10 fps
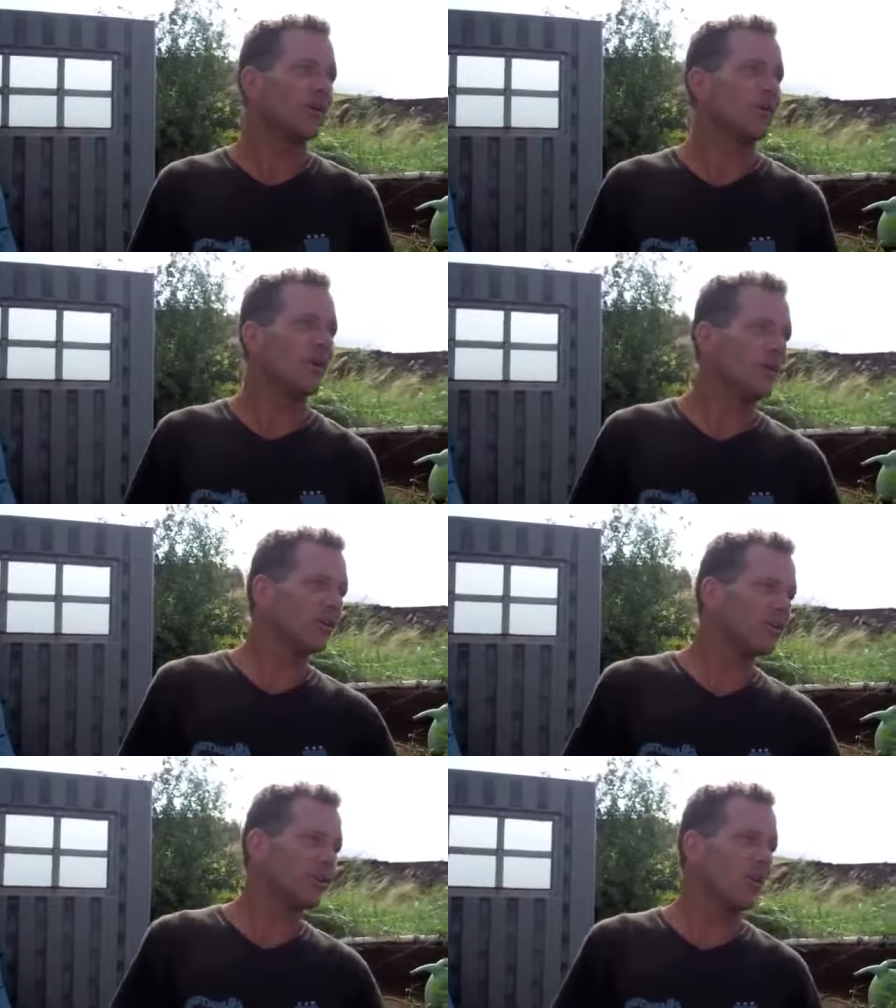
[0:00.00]
You know, you
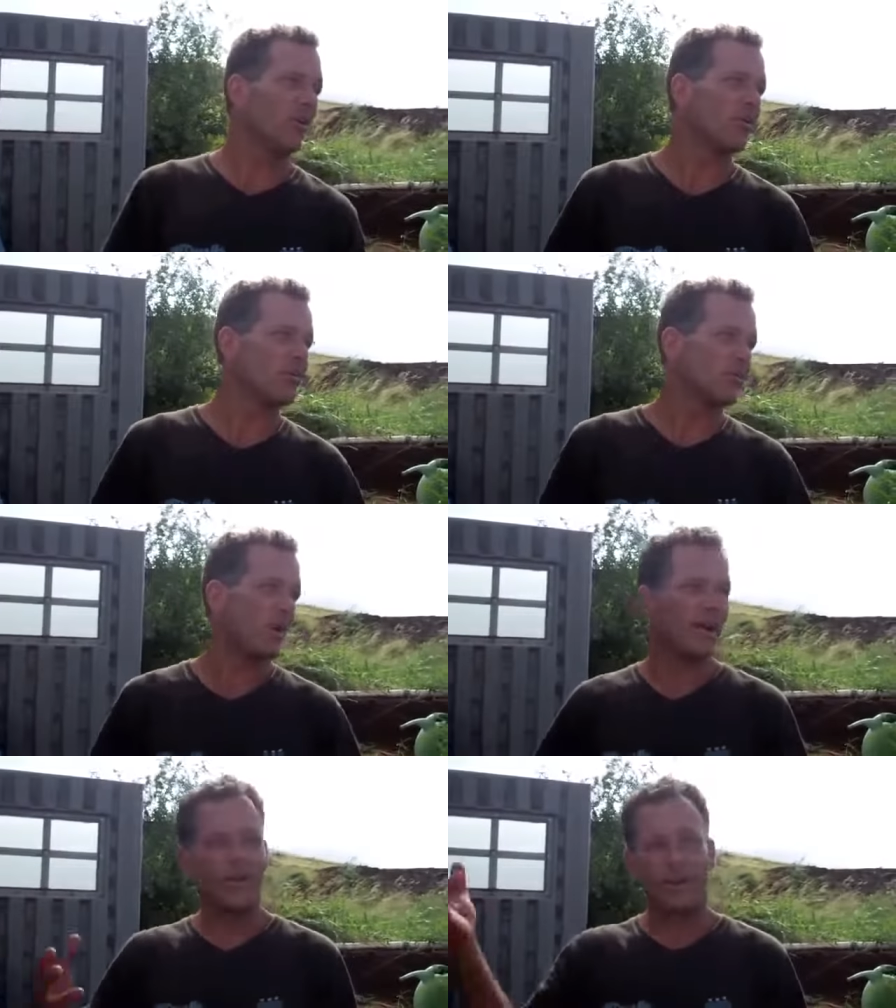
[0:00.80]
can still
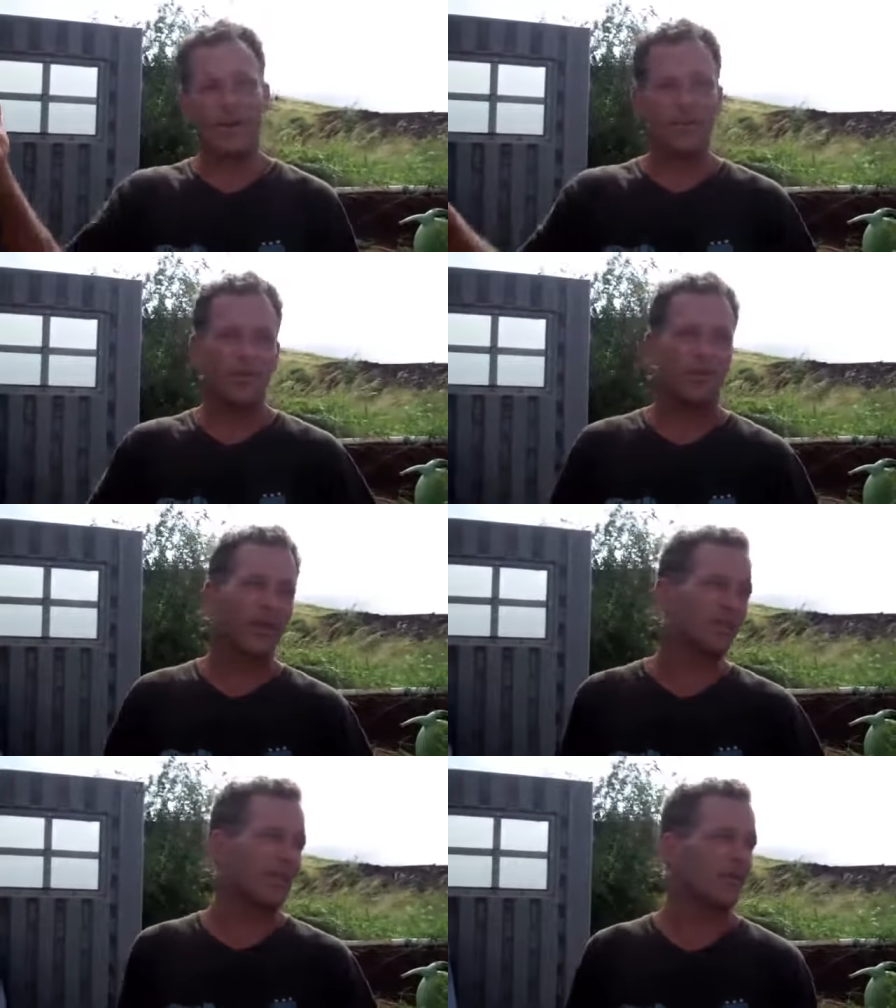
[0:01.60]
run your, I mean, you can
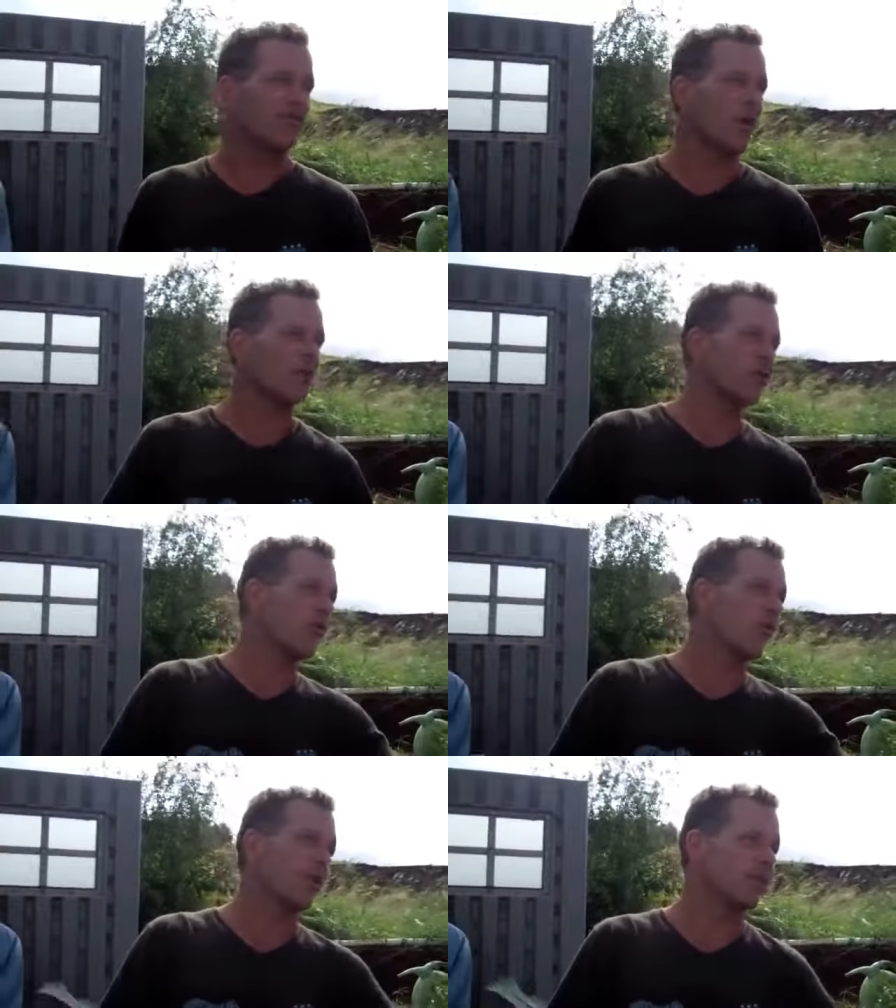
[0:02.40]
basically grow your
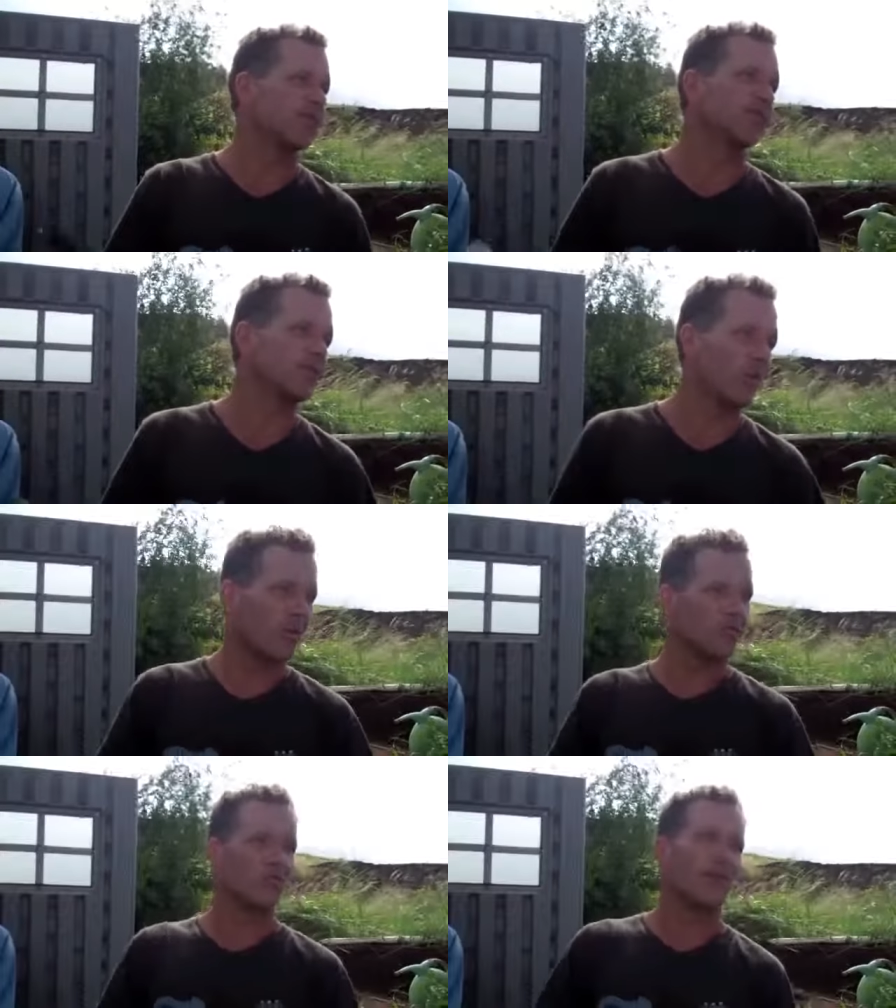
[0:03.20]
corn and
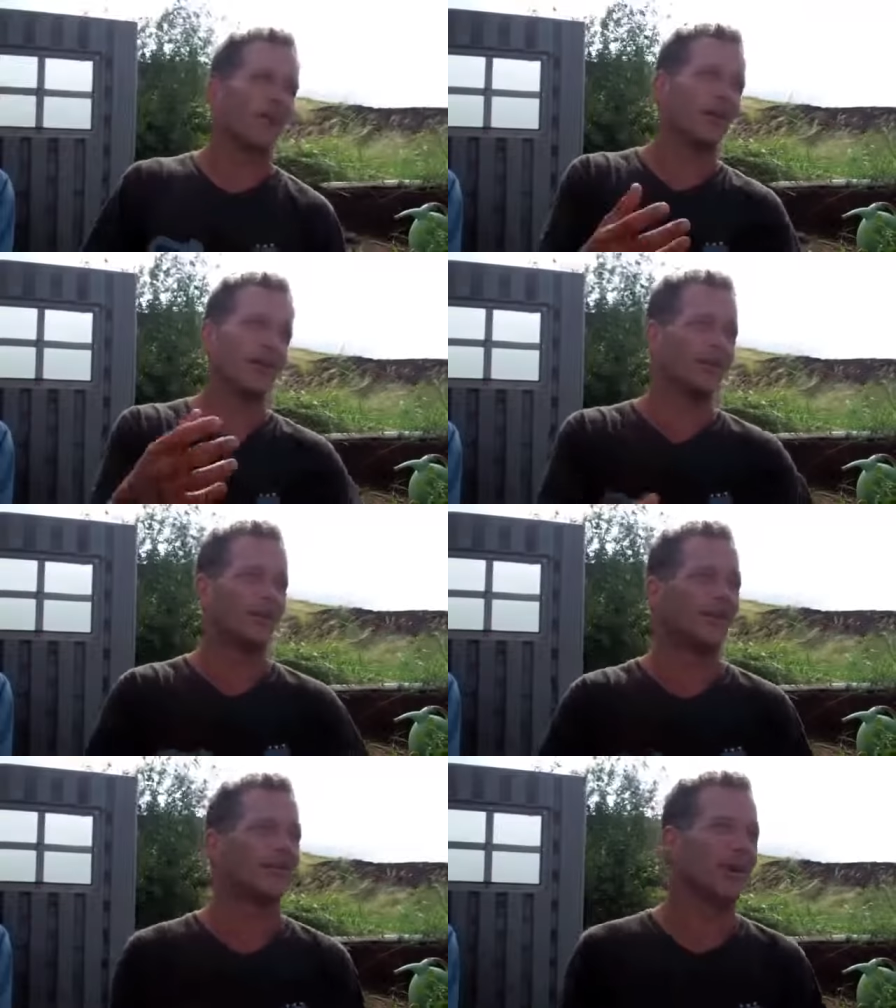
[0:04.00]
still drive your S U
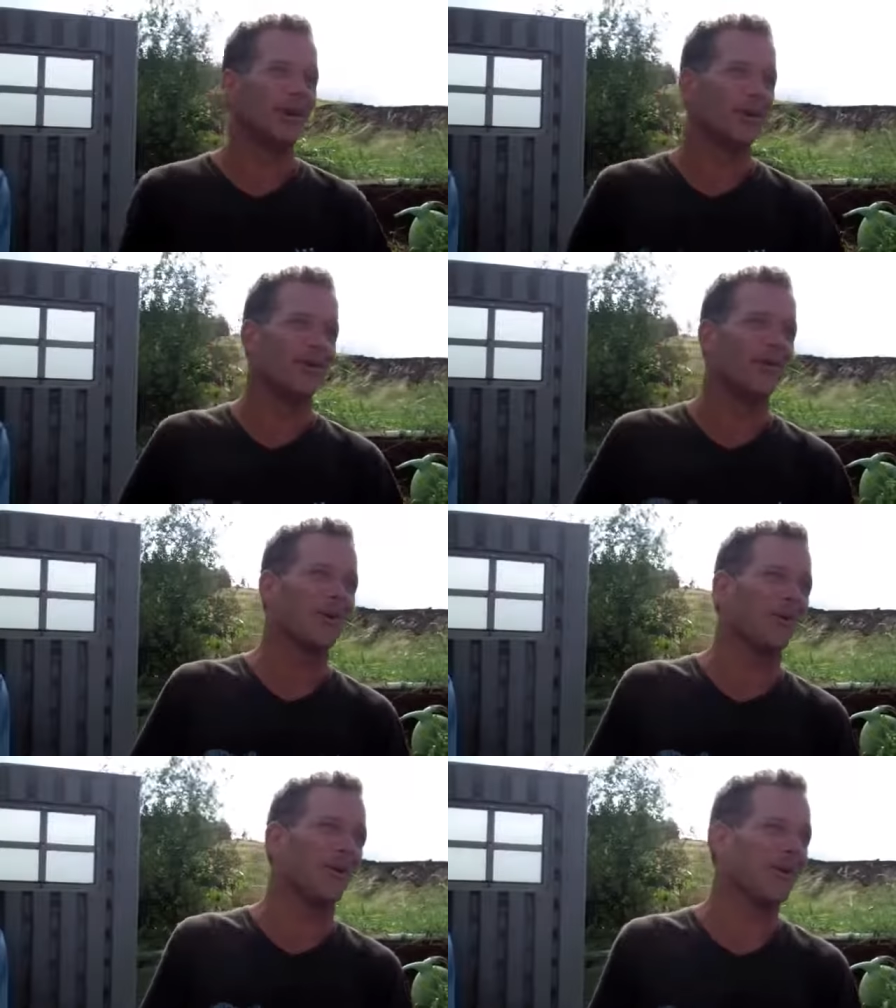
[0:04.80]
V and run it on
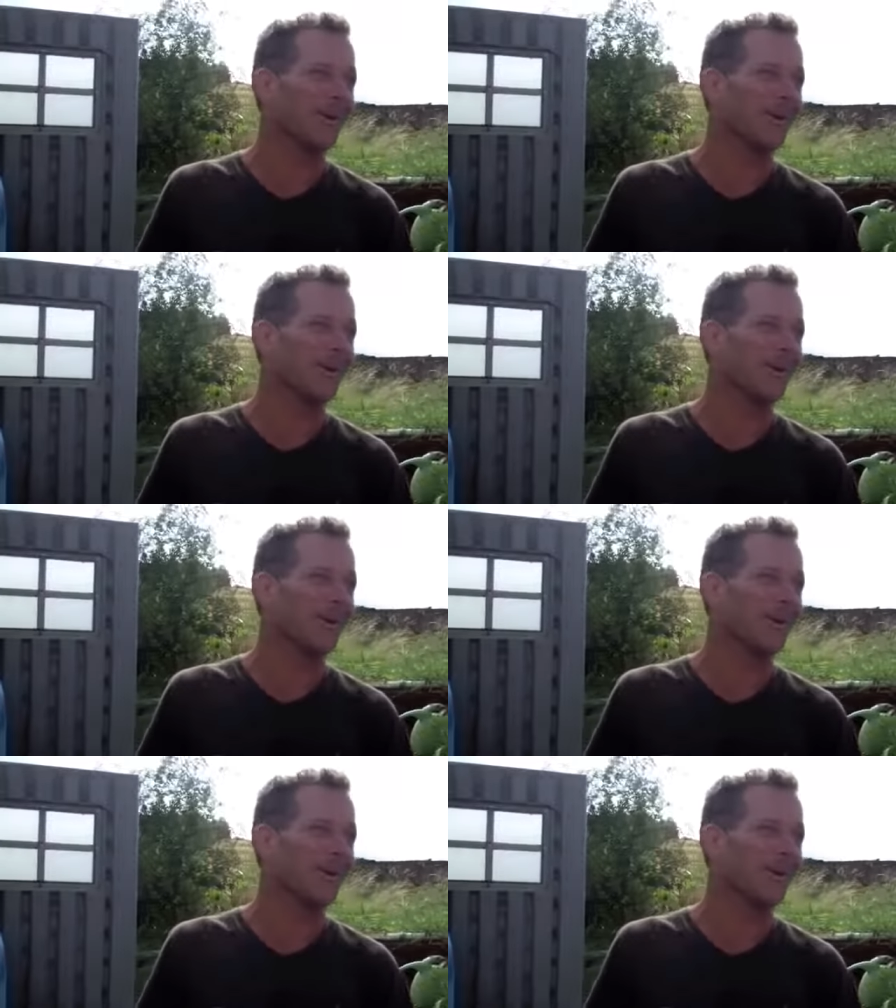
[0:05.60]
corn oil.